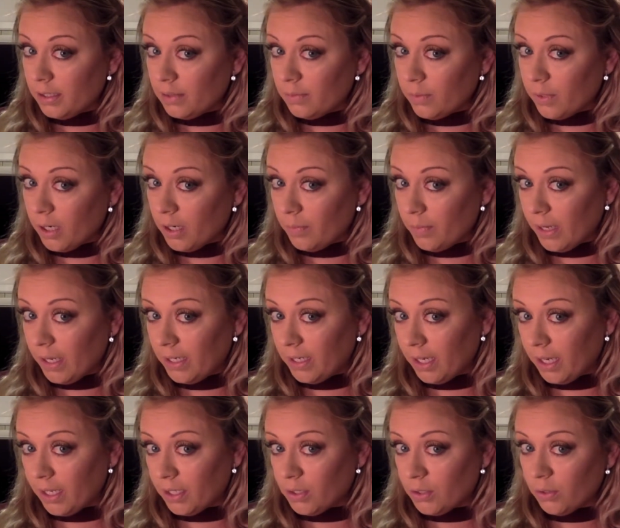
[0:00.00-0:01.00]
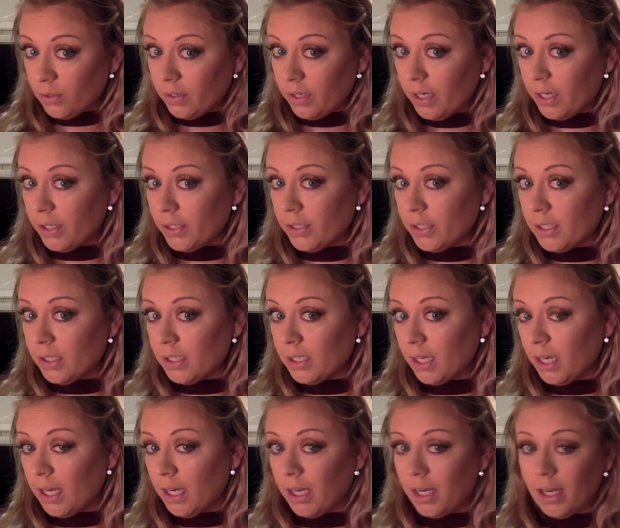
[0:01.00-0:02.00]
where my natural hair
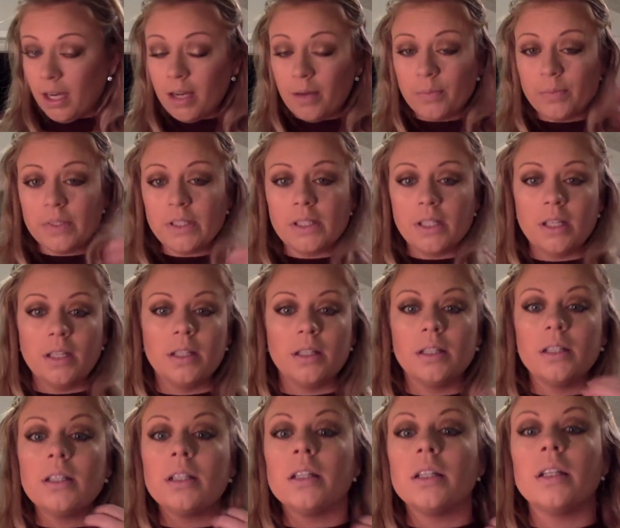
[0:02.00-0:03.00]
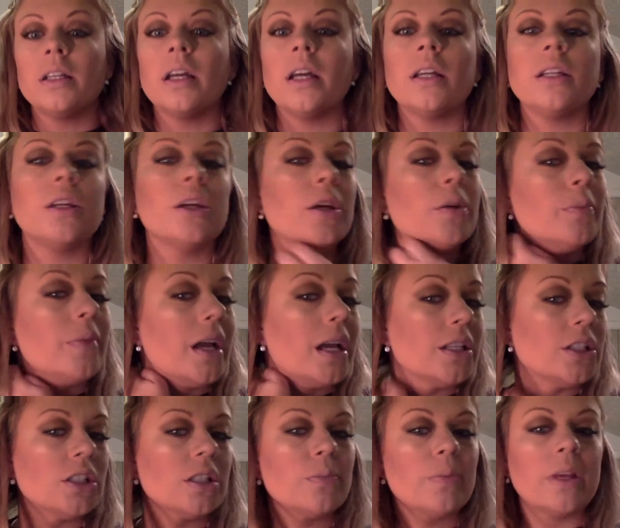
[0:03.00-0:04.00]
stops and her
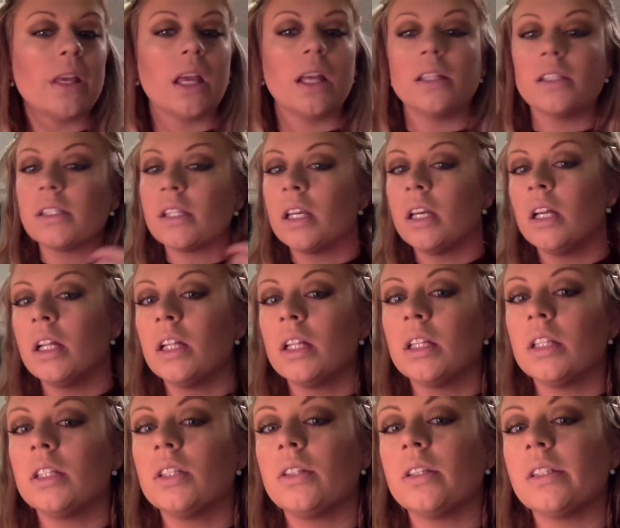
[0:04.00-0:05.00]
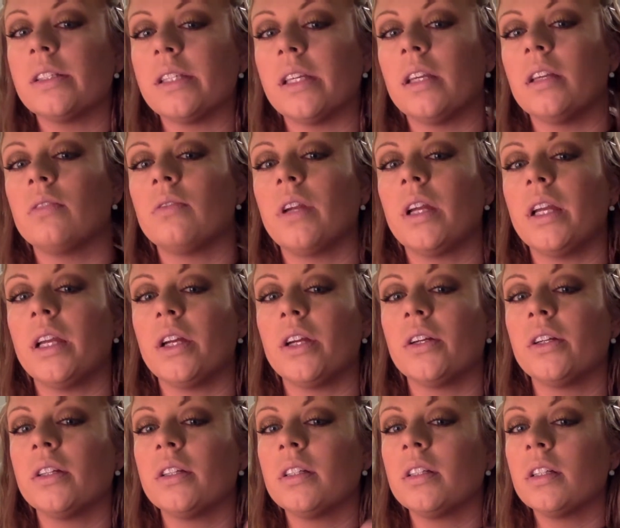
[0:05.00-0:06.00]
magic begins. You can see right here.